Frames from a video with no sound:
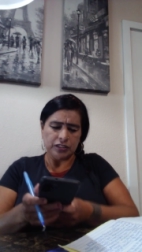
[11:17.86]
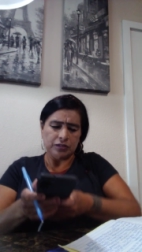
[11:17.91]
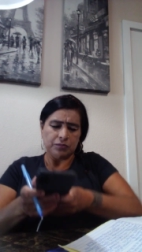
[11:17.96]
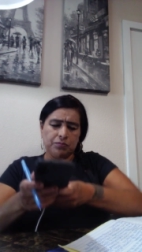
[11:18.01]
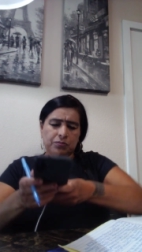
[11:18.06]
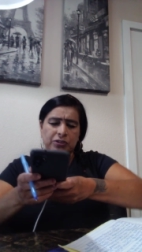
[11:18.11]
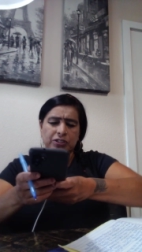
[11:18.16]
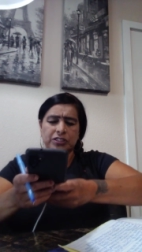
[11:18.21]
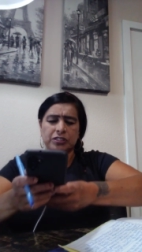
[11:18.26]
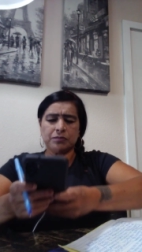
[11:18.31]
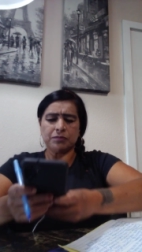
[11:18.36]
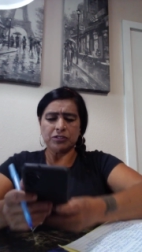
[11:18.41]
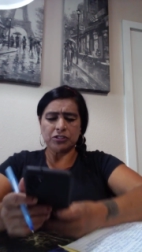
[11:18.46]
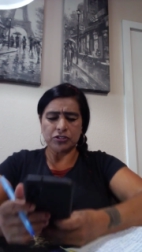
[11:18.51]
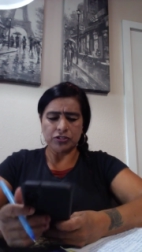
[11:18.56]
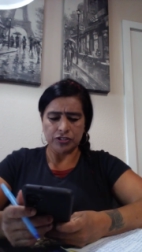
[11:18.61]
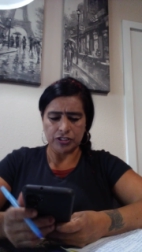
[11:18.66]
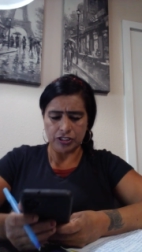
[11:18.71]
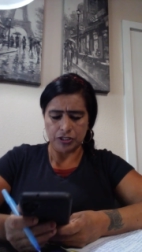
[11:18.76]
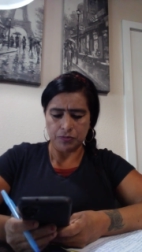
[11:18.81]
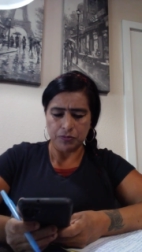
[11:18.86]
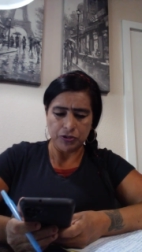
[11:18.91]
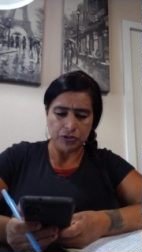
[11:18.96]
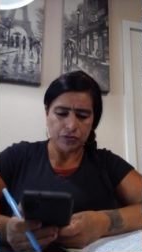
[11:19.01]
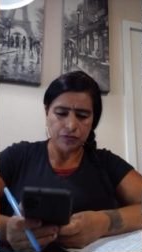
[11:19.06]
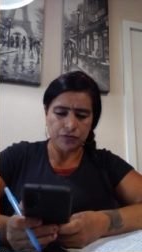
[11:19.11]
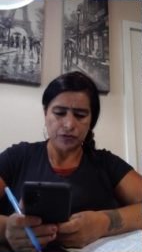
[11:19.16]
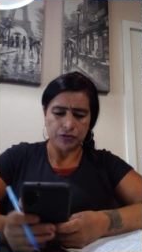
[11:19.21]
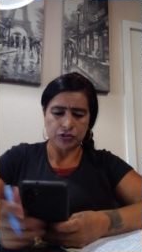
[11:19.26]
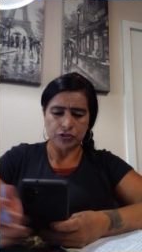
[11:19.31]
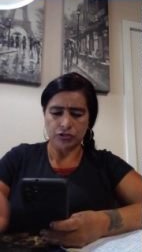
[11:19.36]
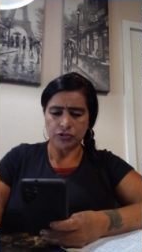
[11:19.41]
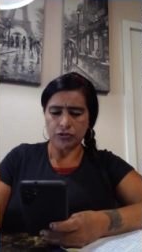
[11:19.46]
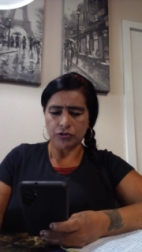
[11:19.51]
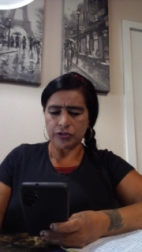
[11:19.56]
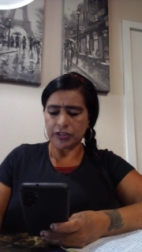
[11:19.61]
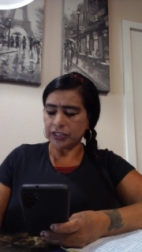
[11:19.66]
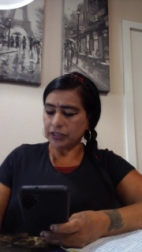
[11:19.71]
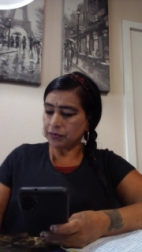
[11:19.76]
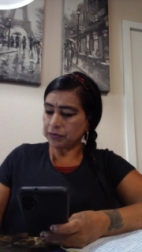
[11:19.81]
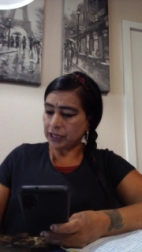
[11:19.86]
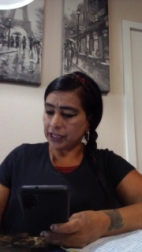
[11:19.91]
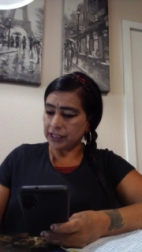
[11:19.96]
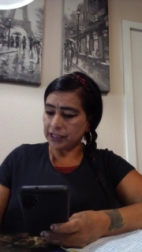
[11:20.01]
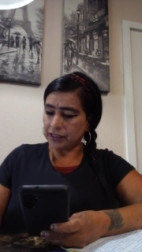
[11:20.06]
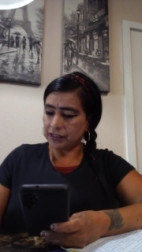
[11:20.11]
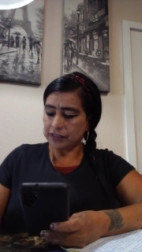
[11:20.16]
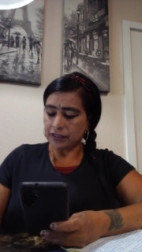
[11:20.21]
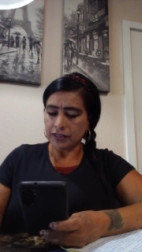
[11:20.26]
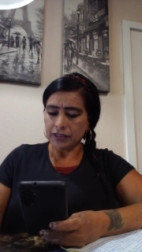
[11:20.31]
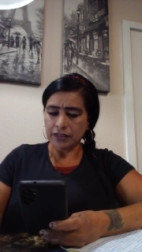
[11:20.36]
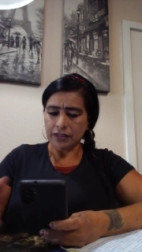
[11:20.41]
It brings me to this beautiful story, right?